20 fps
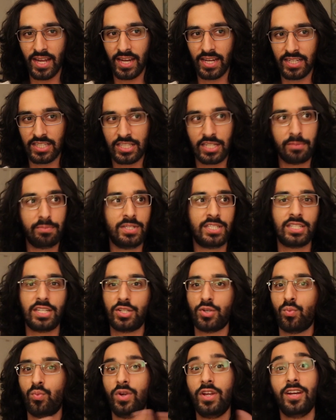It's going to be such
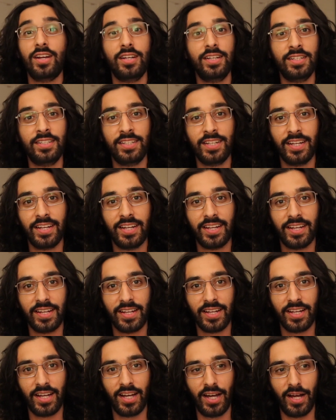a weird,
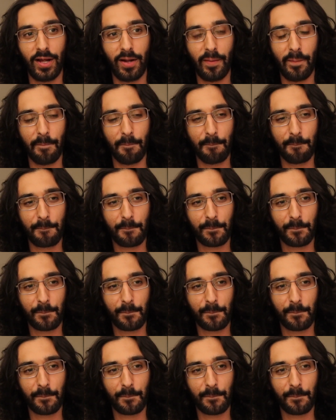um,